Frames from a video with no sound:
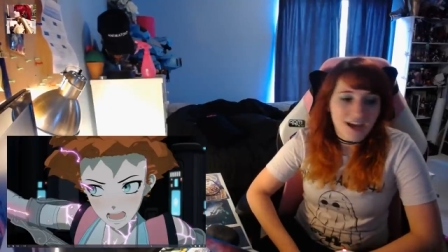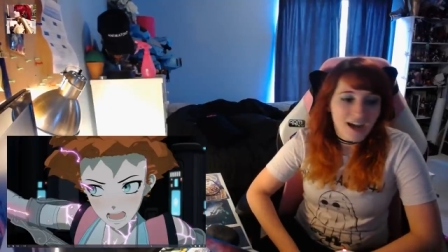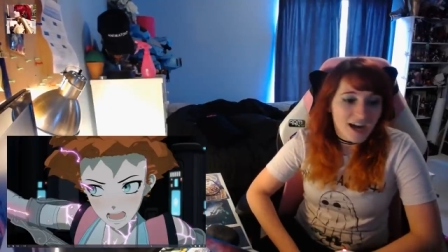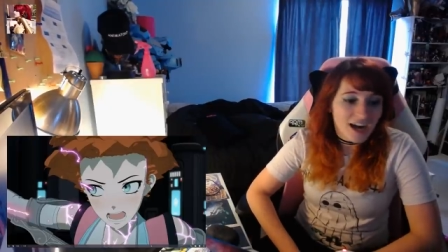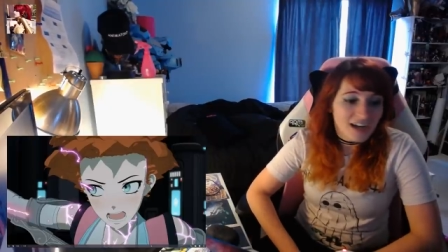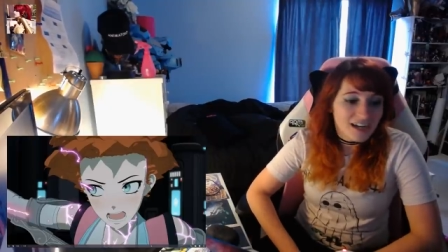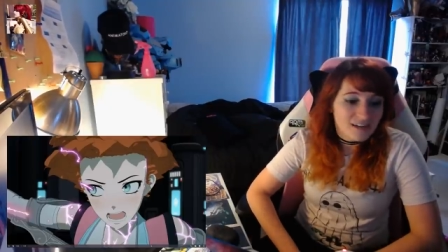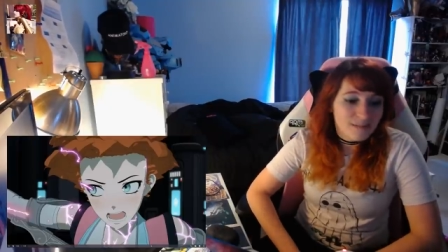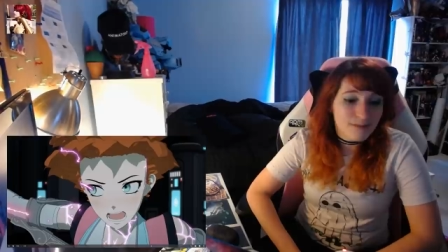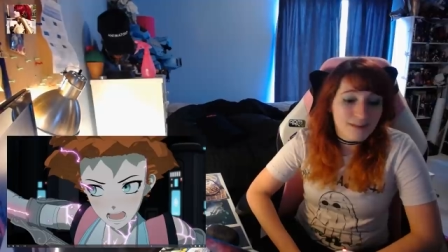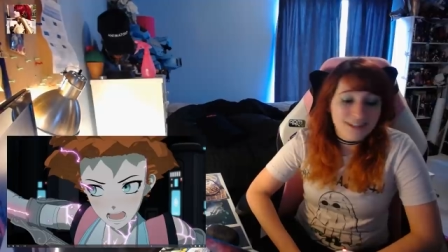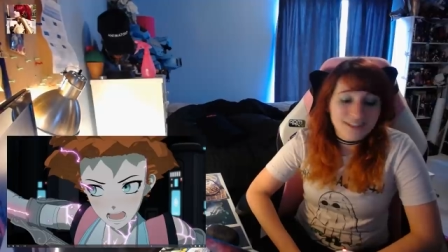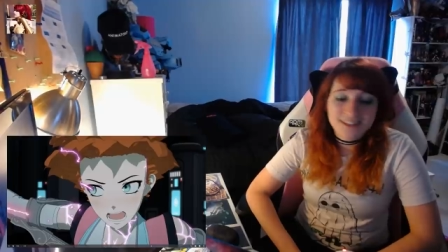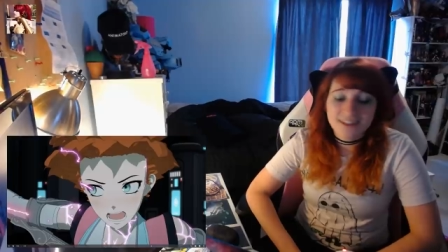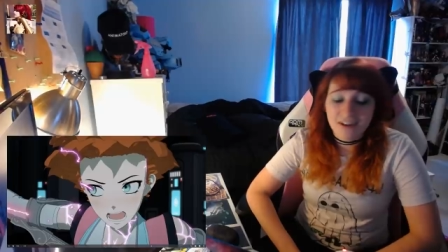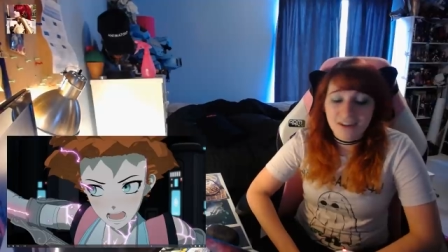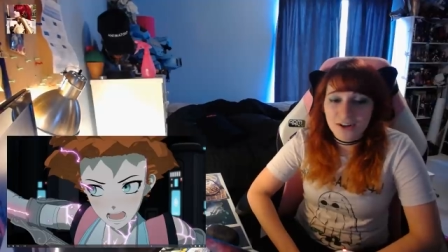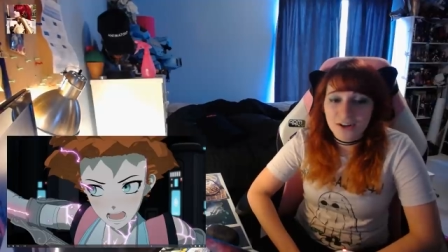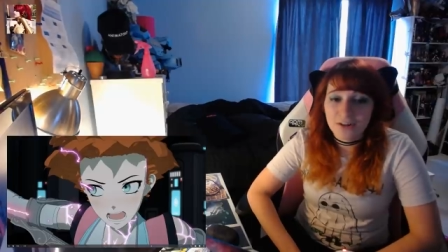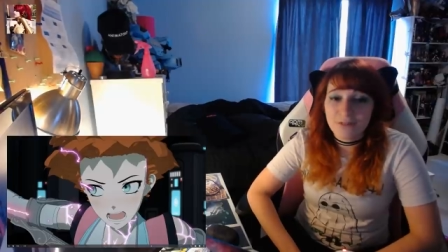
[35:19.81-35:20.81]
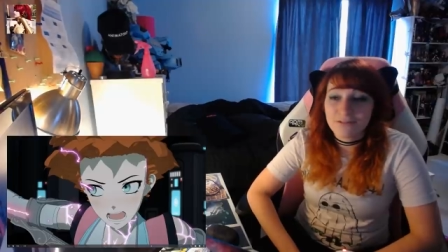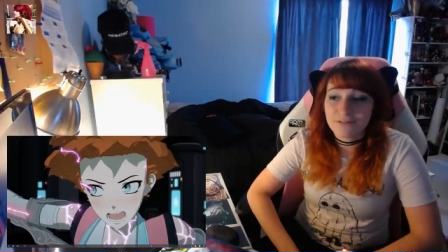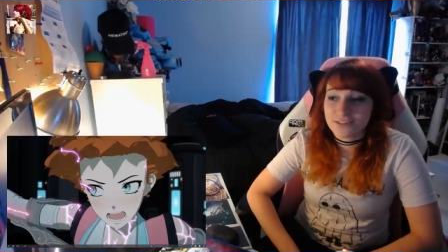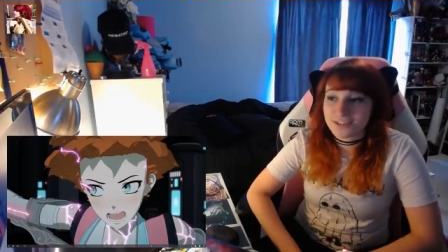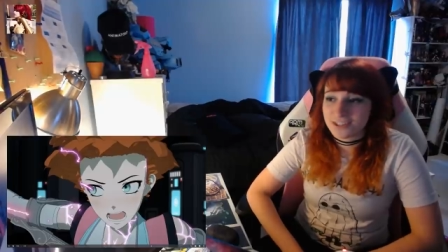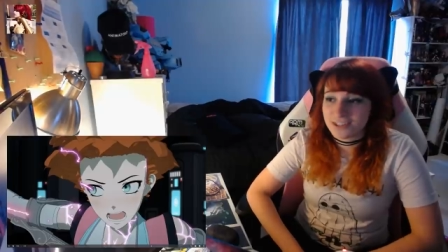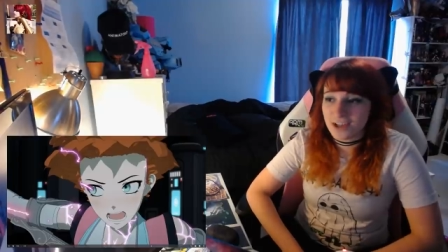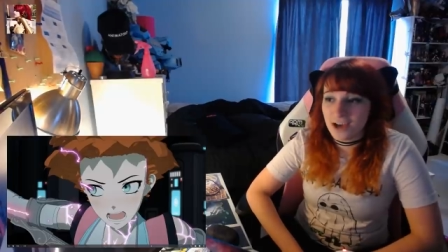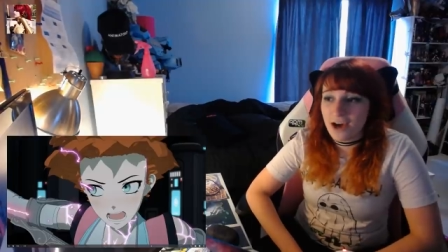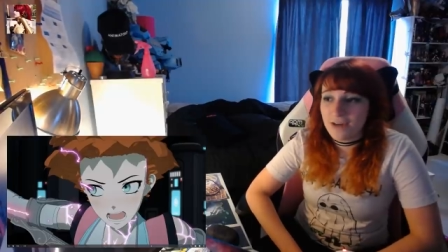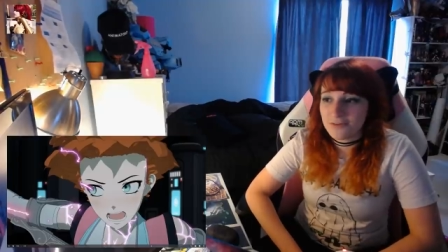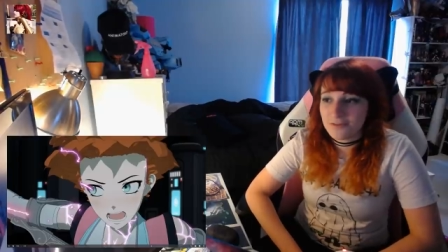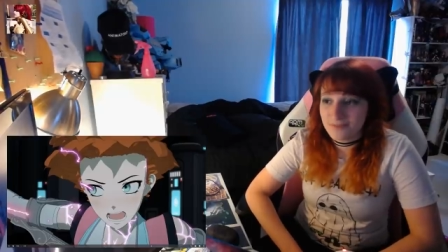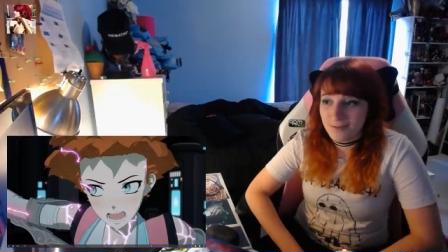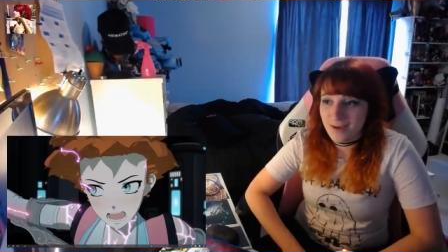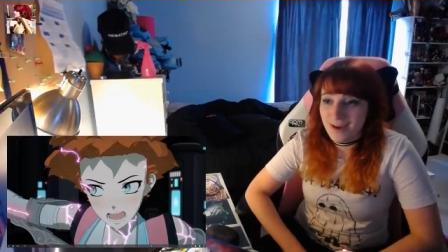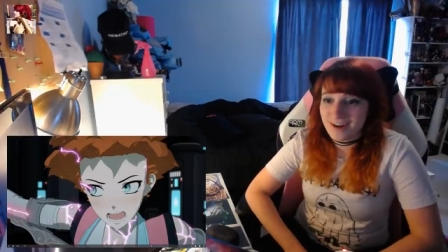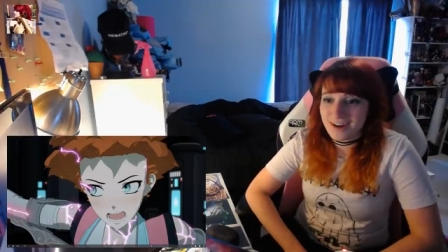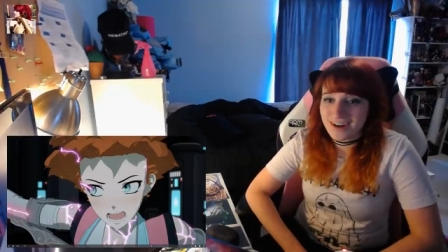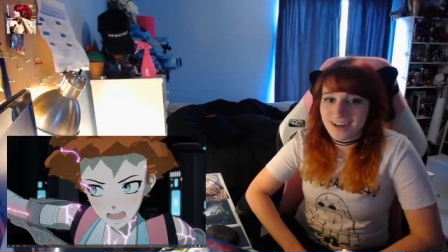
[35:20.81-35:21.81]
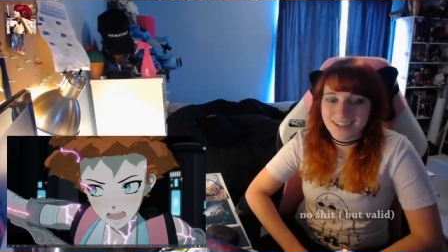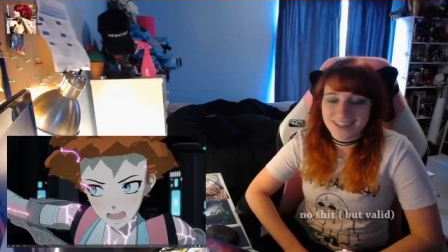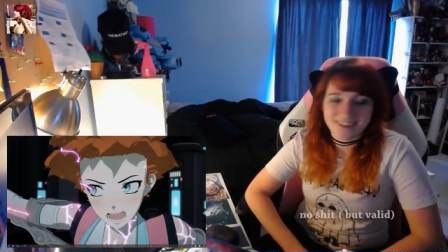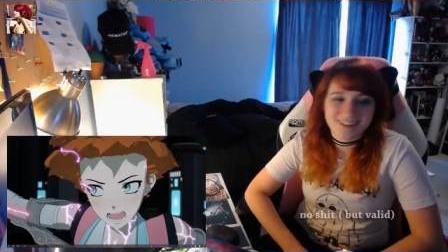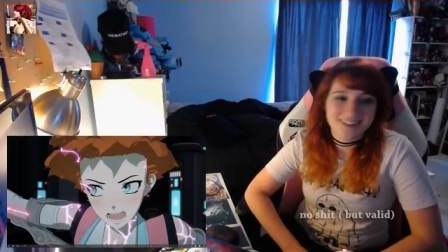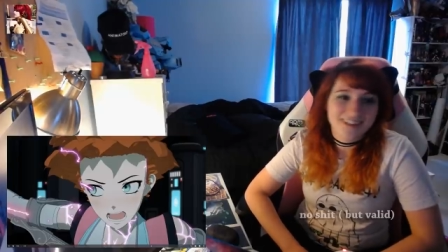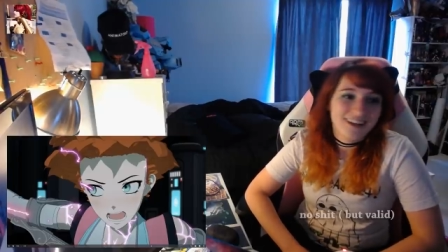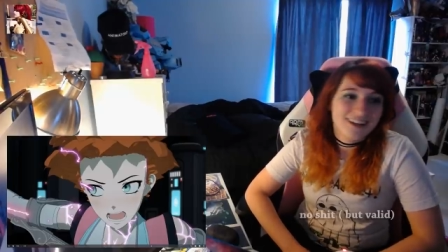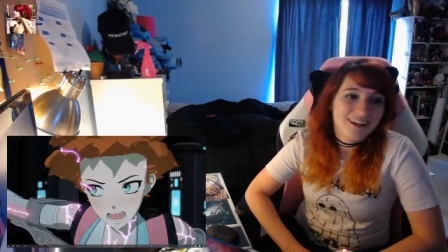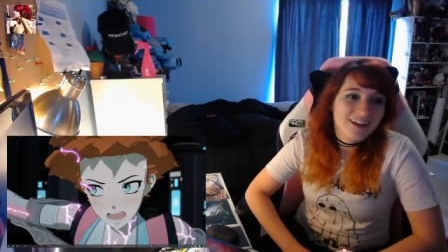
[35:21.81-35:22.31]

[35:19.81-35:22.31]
I am a sucker for soft pairings.